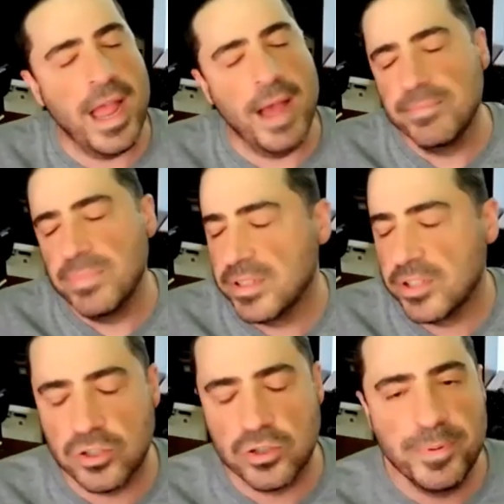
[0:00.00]
I'm
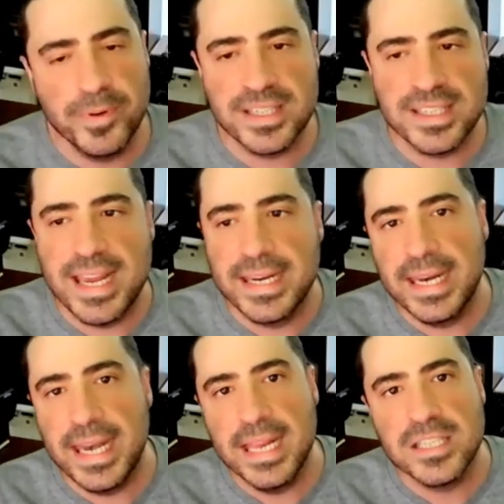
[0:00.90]
super
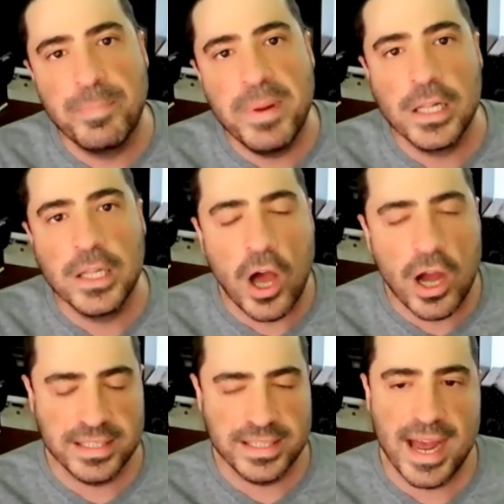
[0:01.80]
excited. It's been a
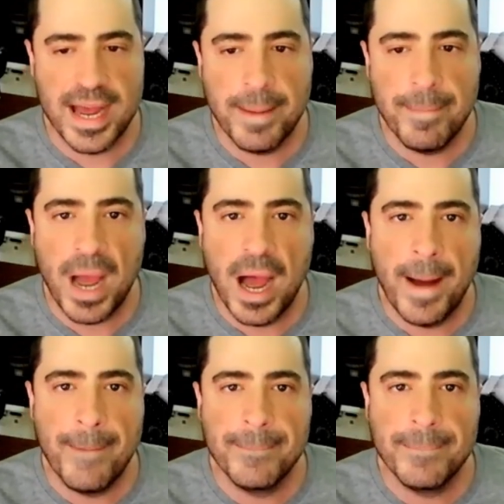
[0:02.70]
long time.
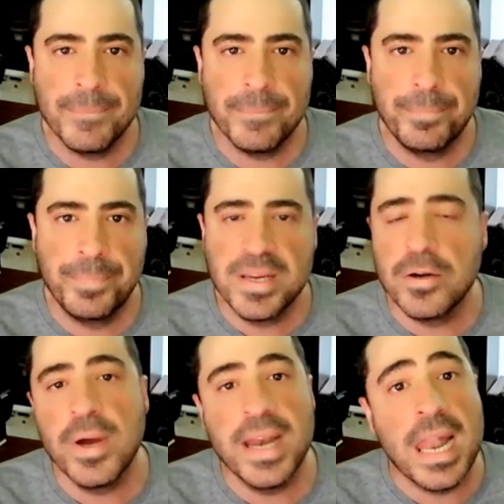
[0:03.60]
But you know
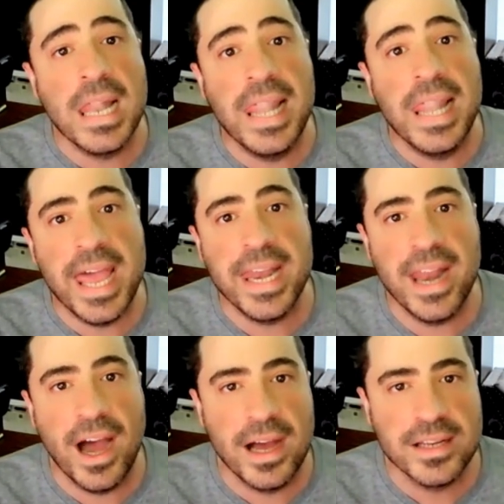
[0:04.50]
what? Let
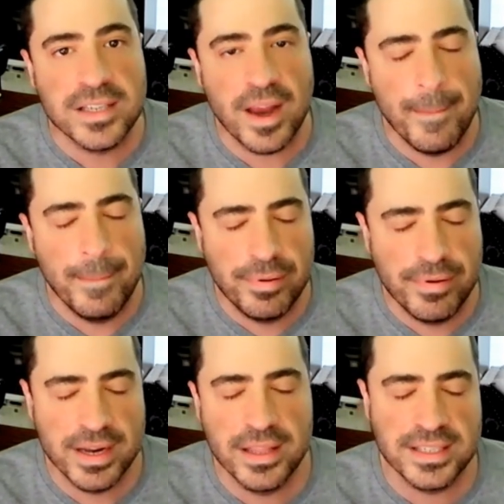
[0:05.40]
us
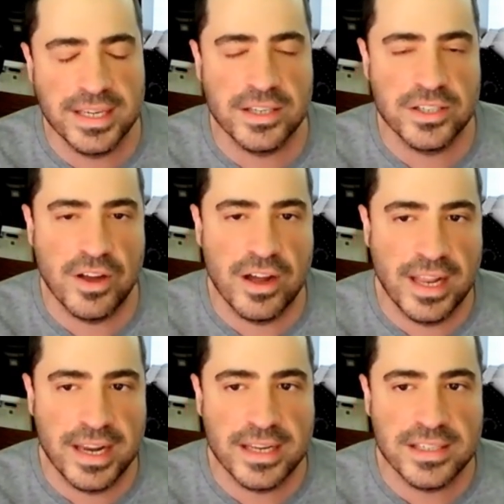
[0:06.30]
bring this guest on.
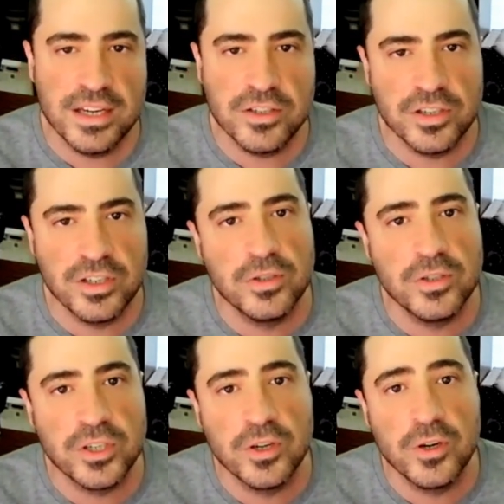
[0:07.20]
Let us
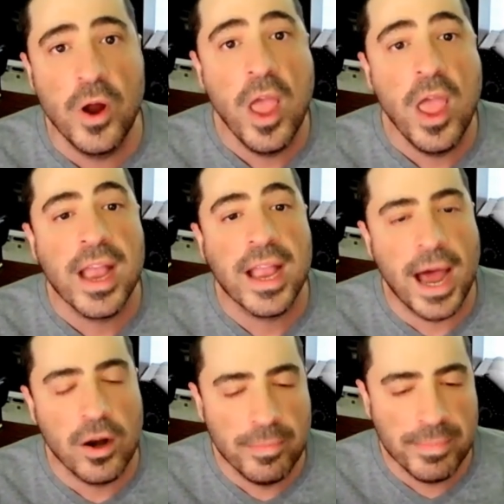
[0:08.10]
introduce you.
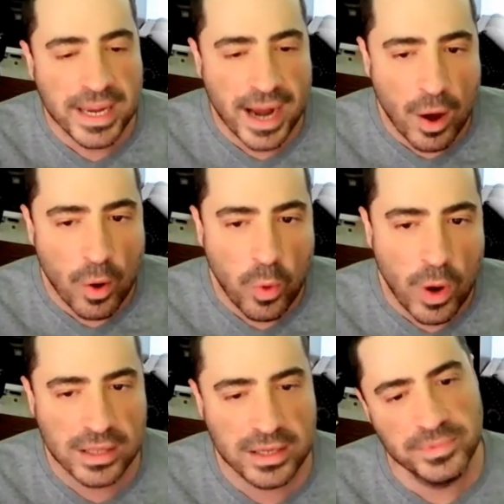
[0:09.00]
Kalomira,
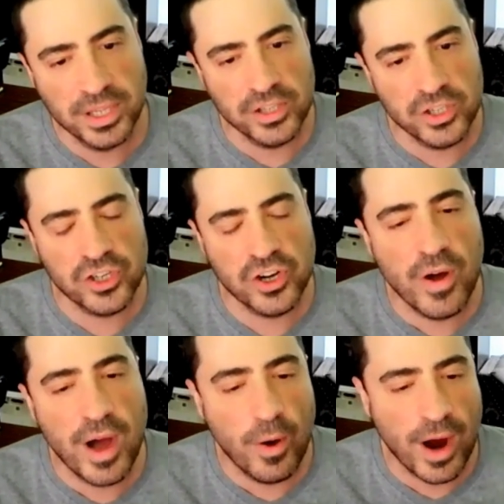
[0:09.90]
welcome to the show.
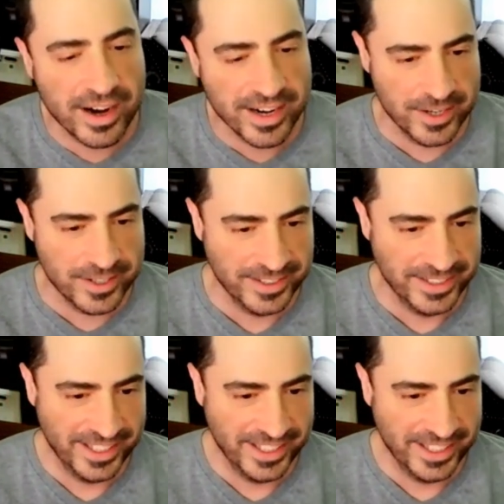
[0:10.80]
How are you?